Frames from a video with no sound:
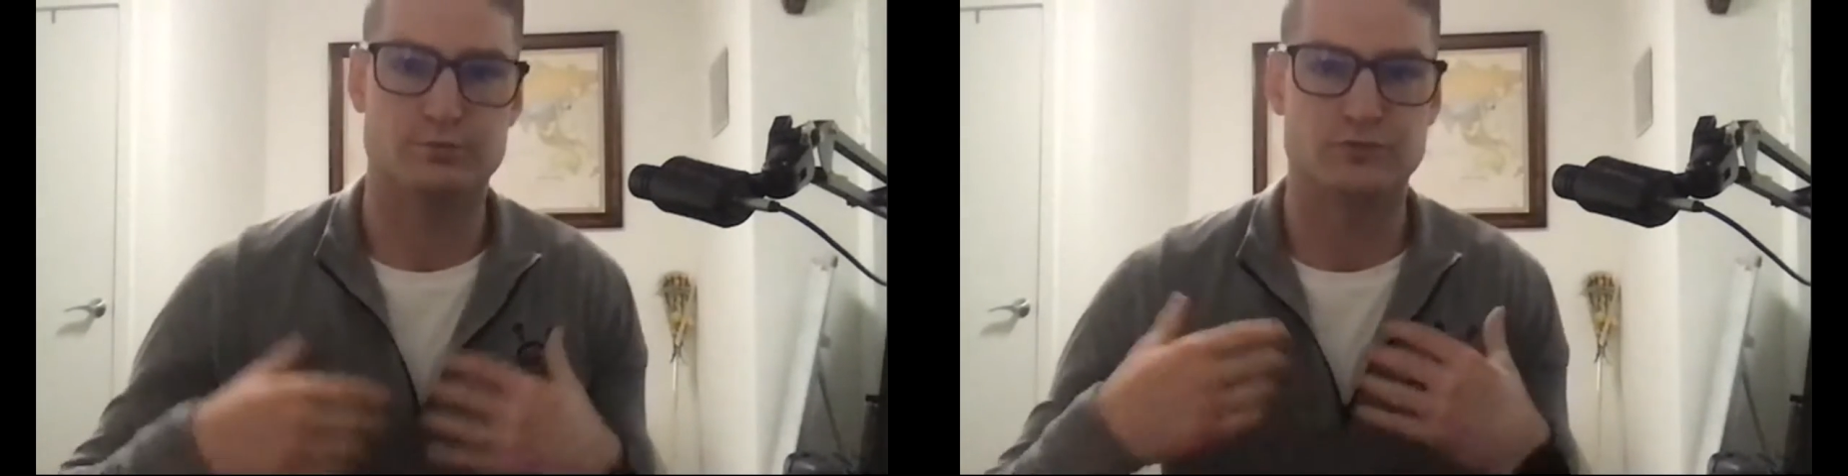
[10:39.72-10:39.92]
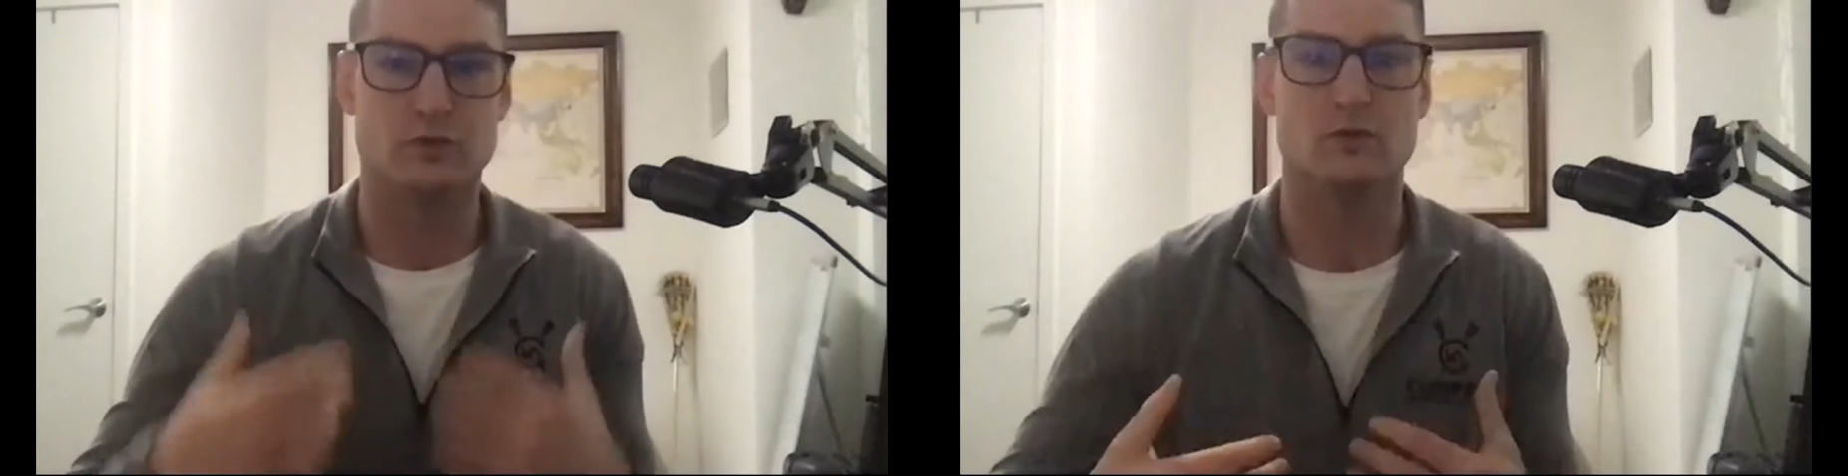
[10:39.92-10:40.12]

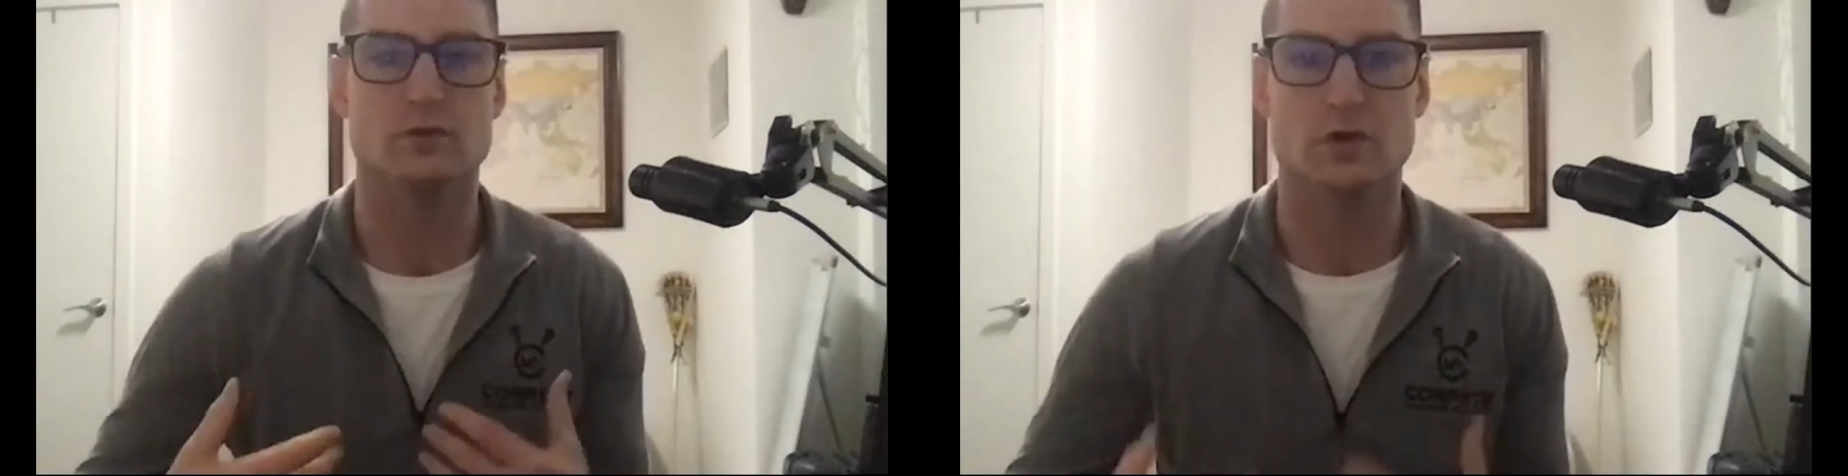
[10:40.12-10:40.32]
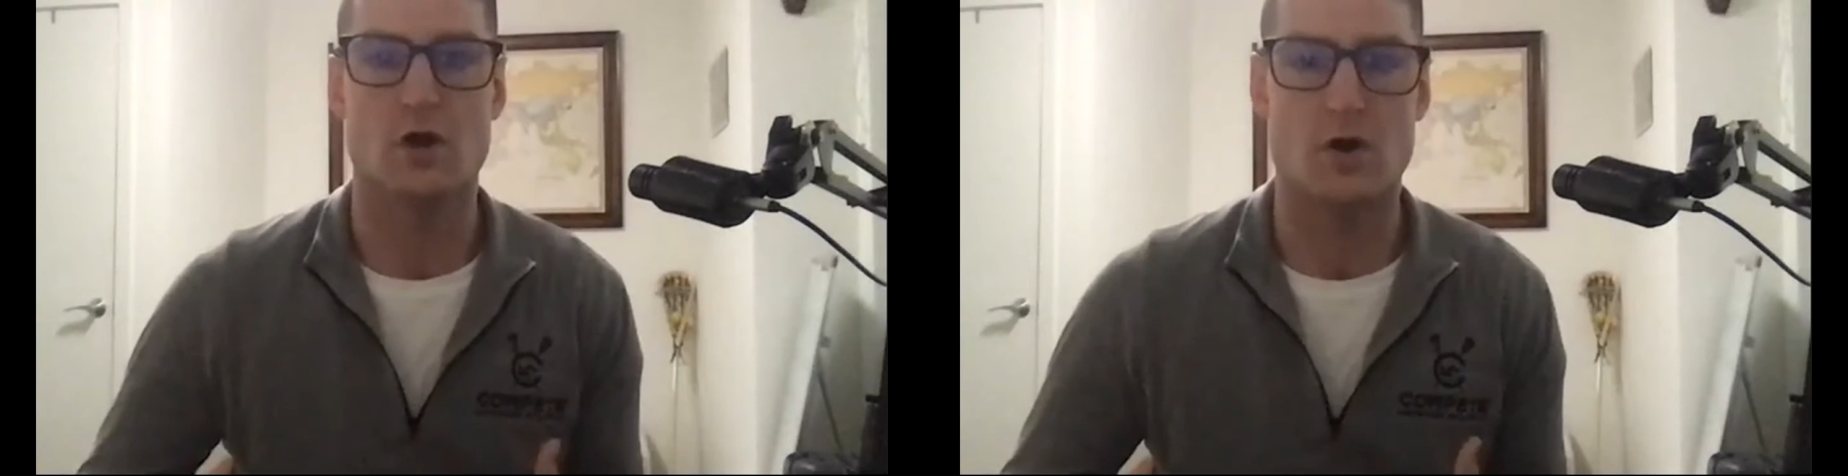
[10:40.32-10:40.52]

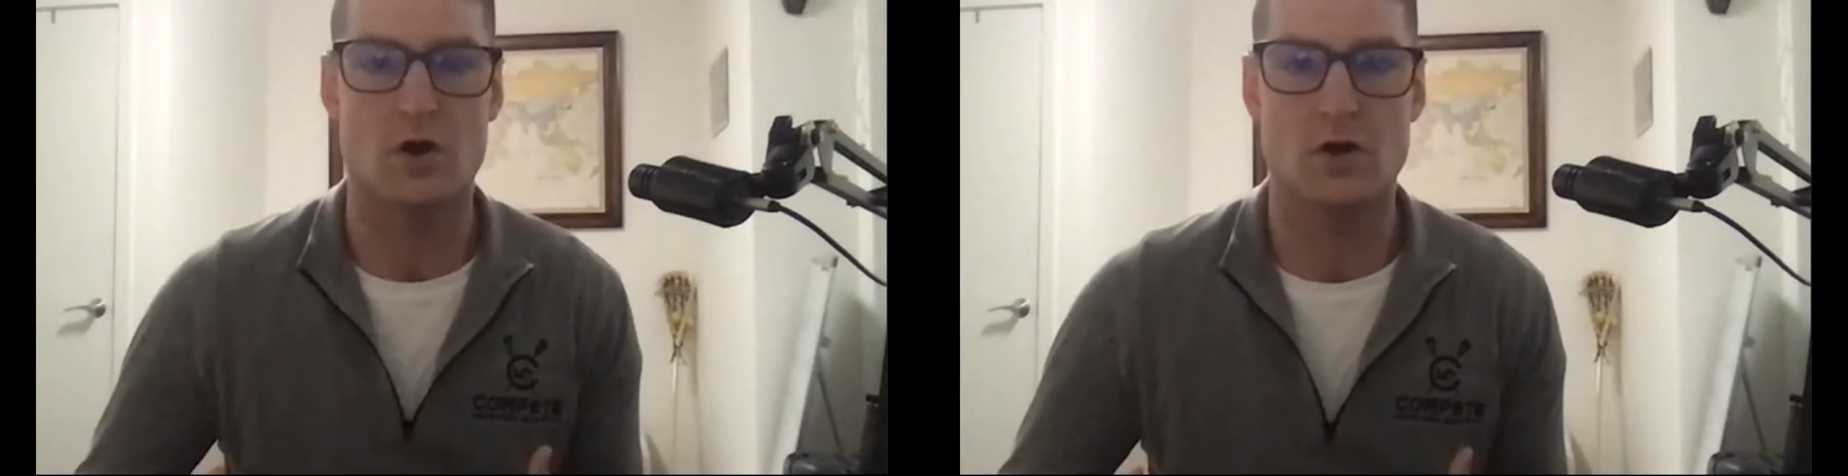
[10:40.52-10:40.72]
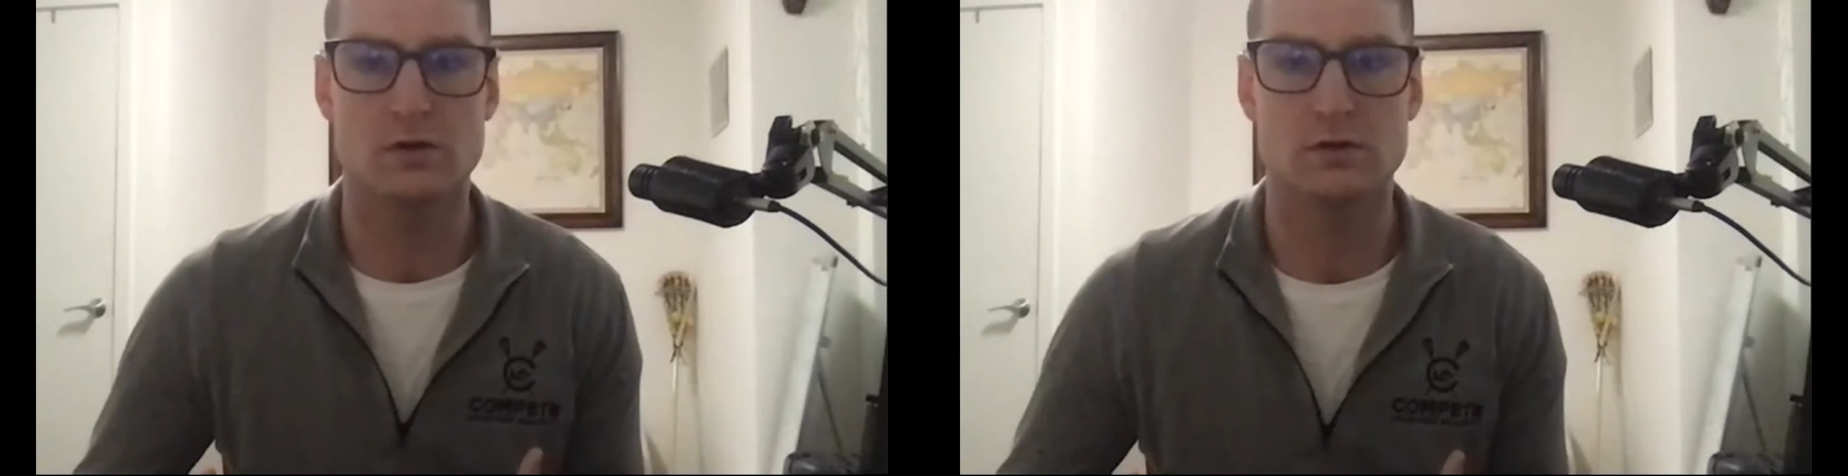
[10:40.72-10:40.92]

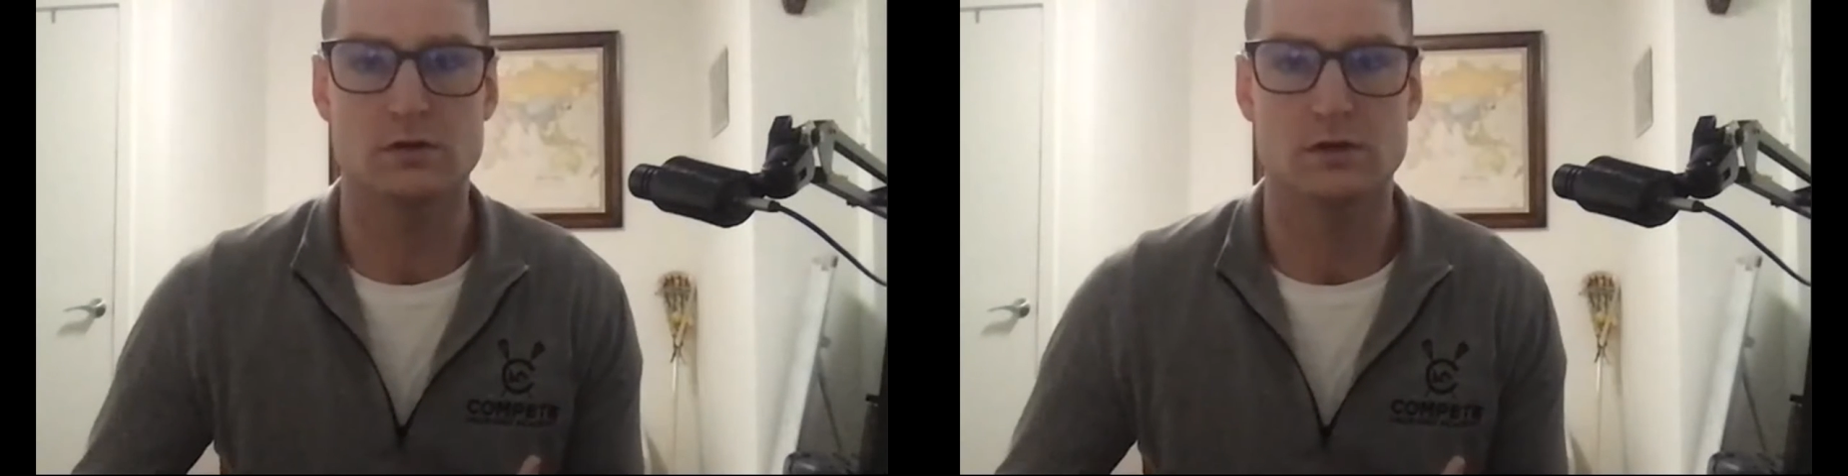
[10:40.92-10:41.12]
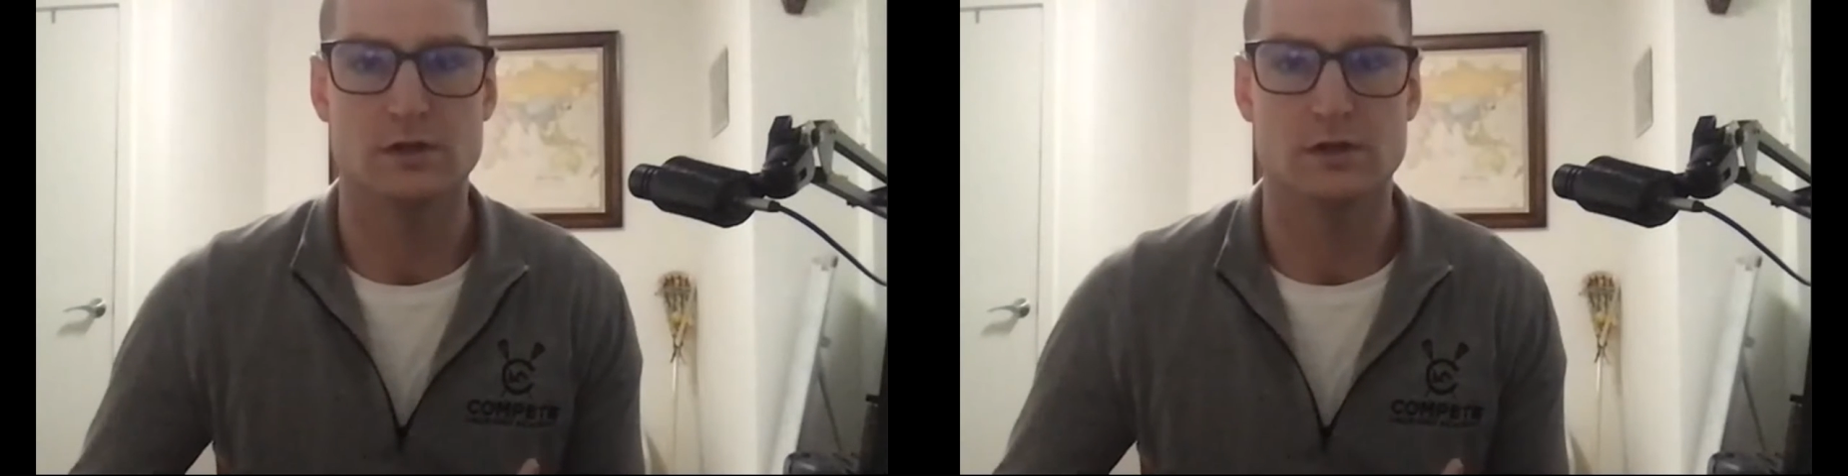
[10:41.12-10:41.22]
prolong